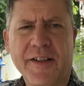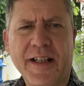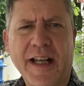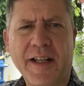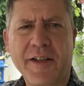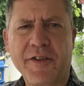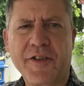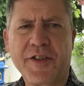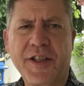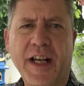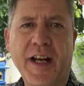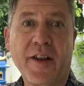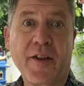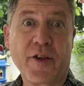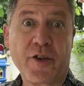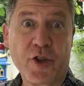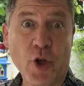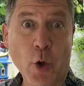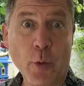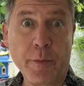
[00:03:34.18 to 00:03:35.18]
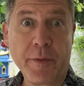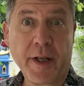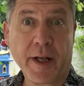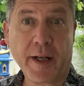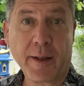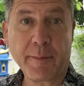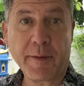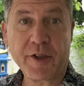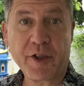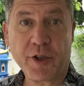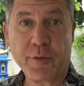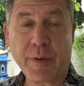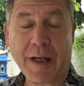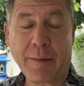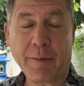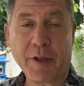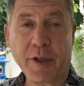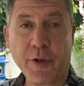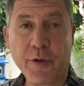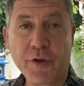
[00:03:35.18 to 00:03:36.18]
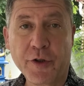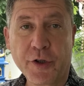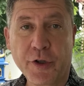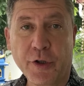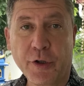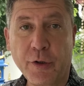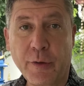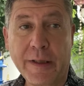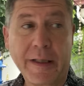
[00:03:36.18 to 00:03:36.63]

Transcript: that instead of the som tam that she's probably used to,